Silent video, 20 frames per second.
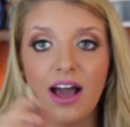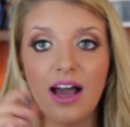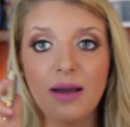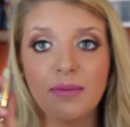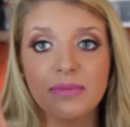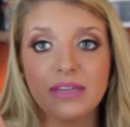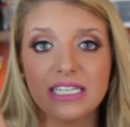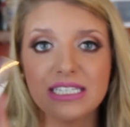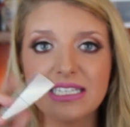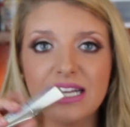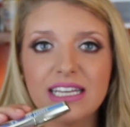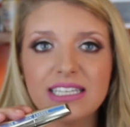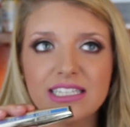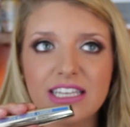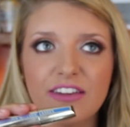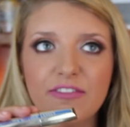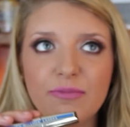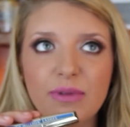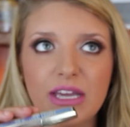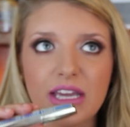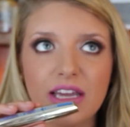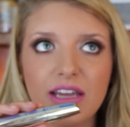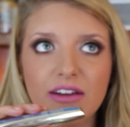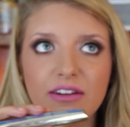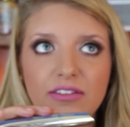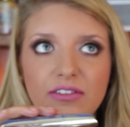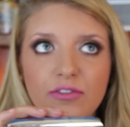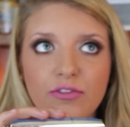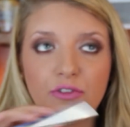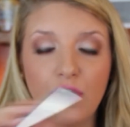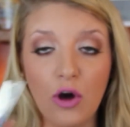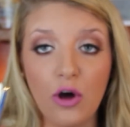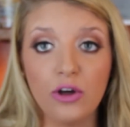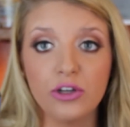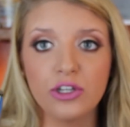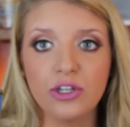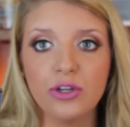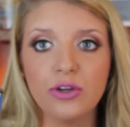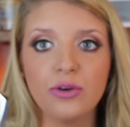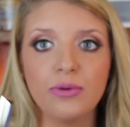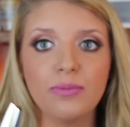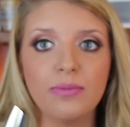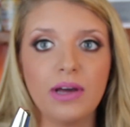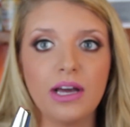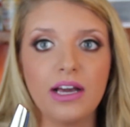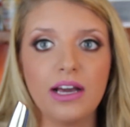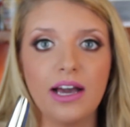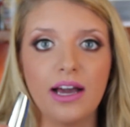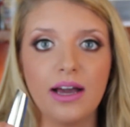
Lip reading: This does give me volume,